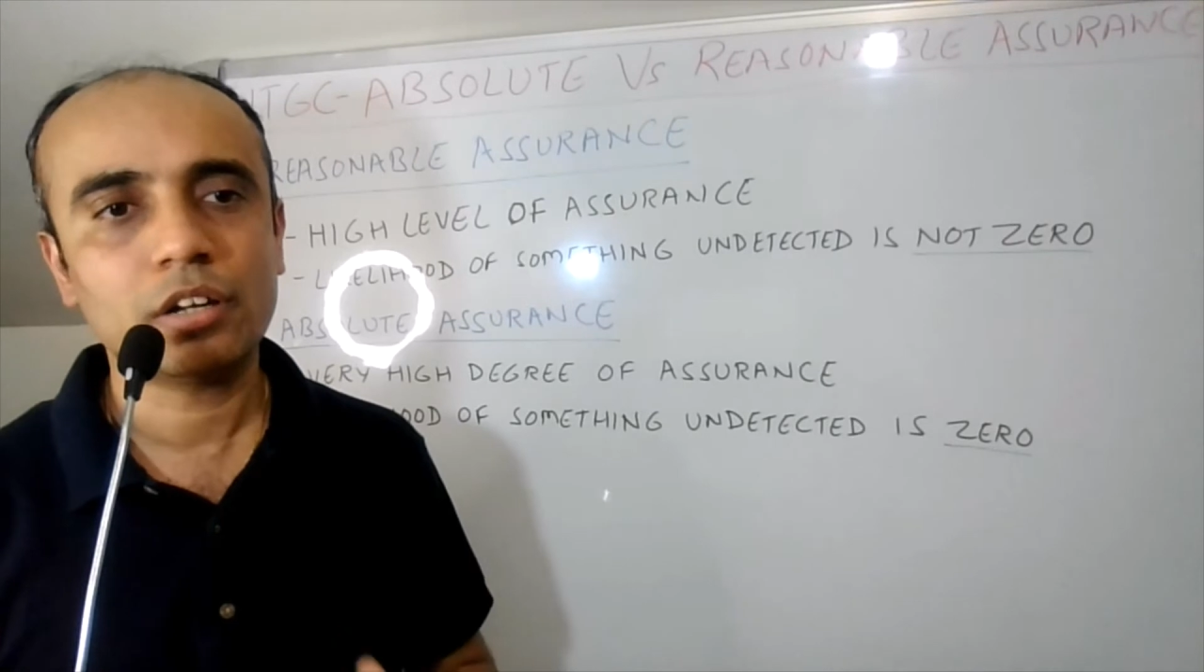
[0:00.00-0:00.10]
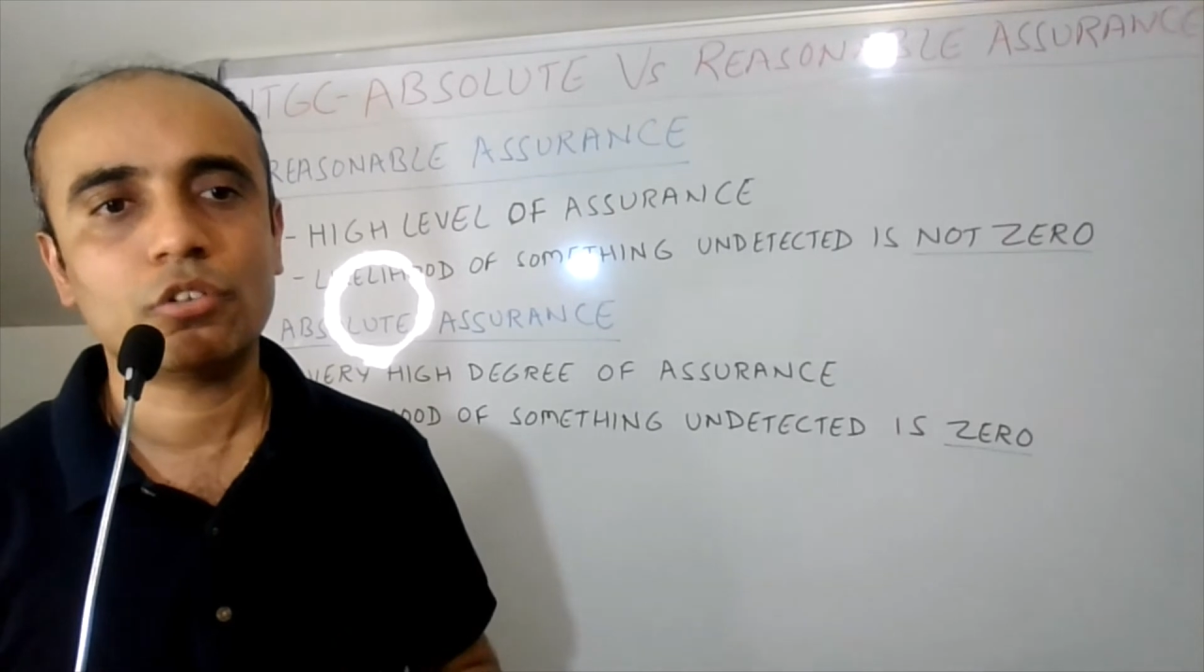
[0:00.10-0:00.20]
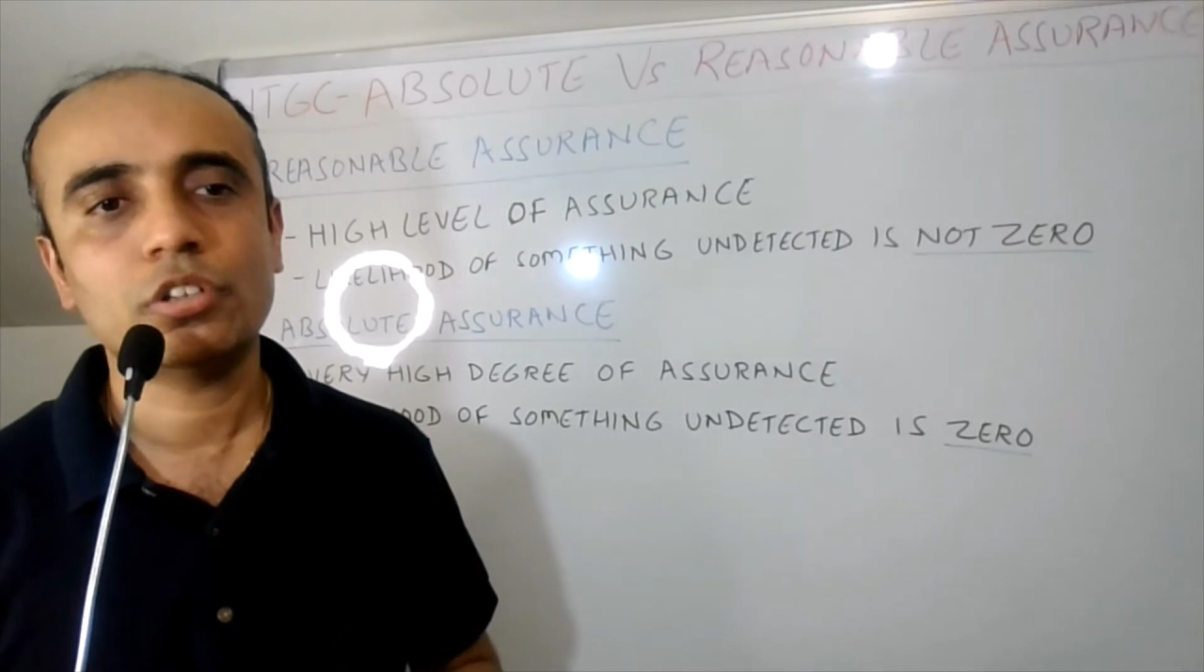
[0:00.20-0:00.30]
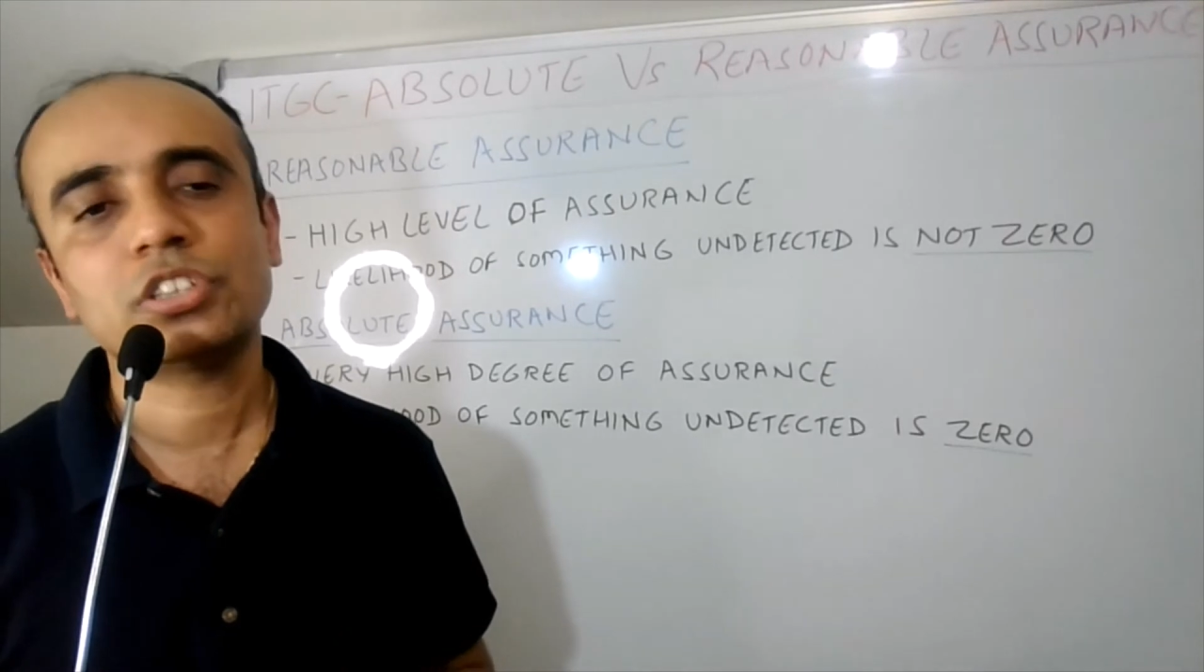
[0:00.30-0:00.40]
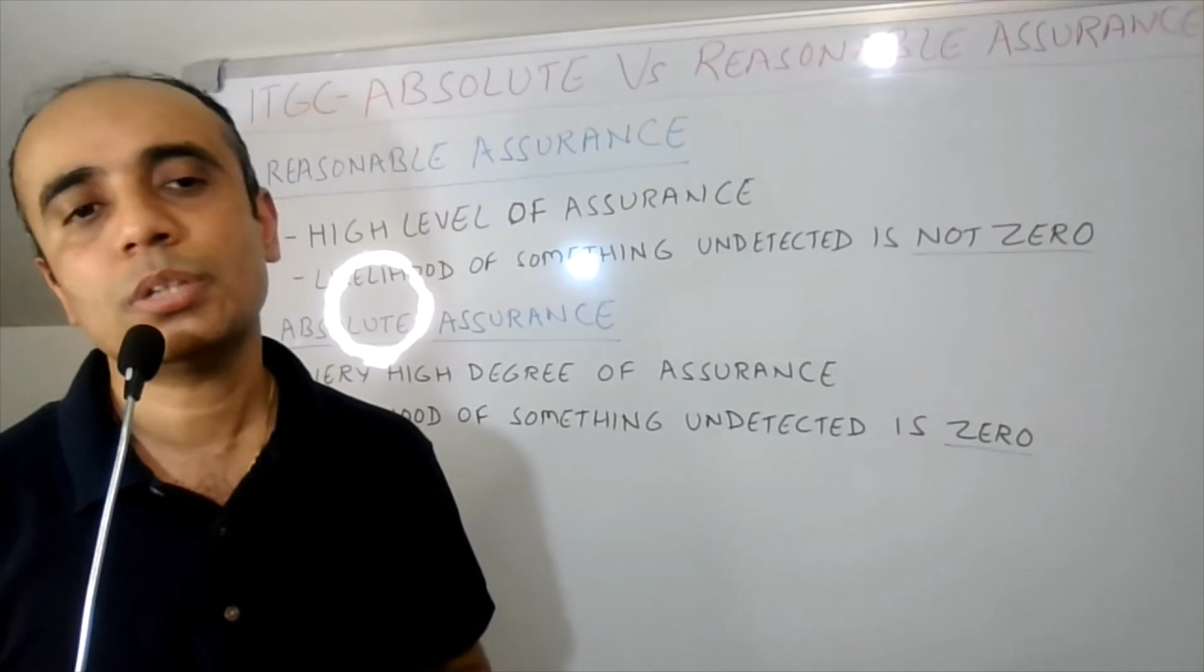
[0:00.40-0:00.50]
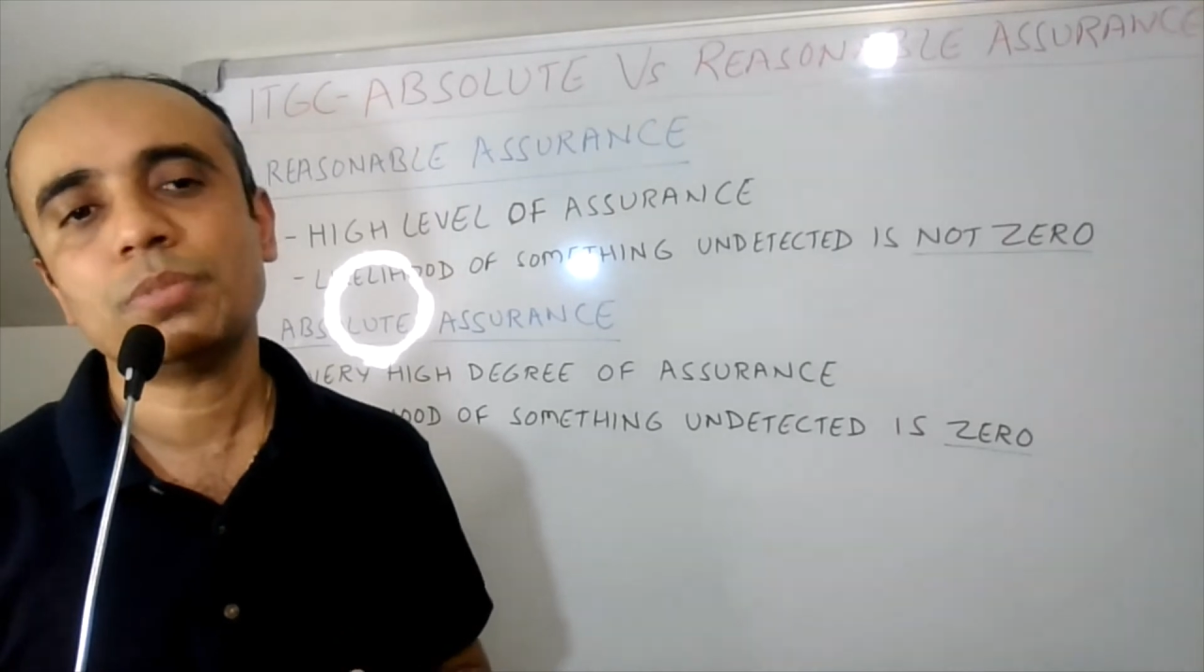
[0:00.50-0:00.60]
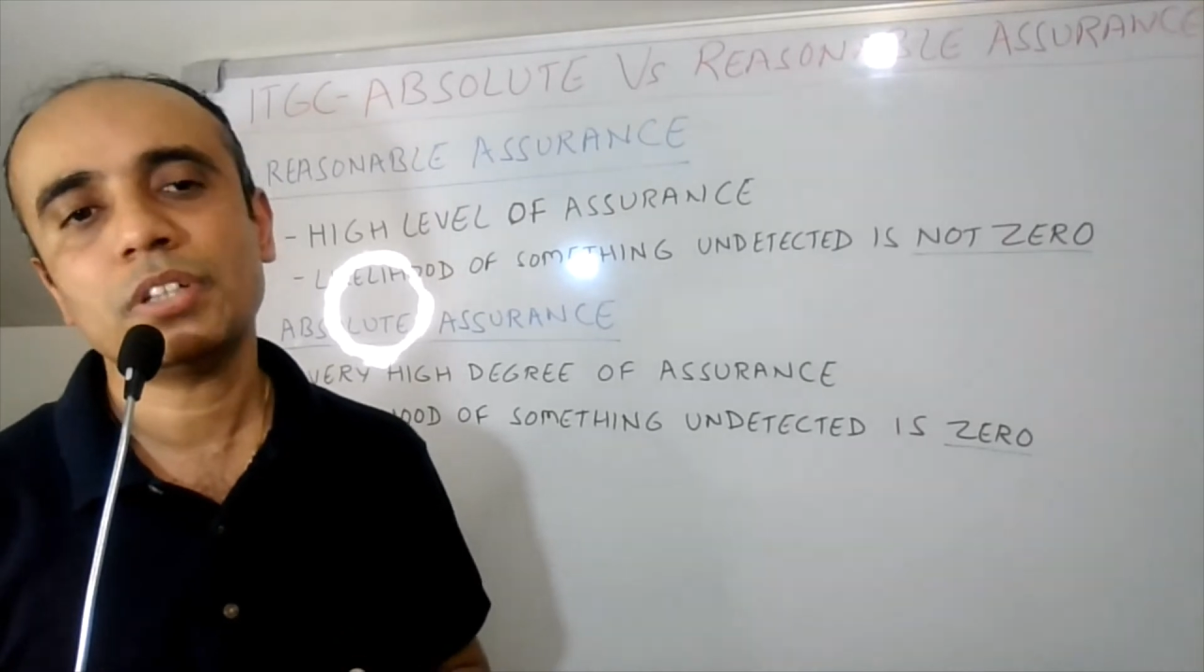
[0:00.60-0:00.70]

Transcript: concept.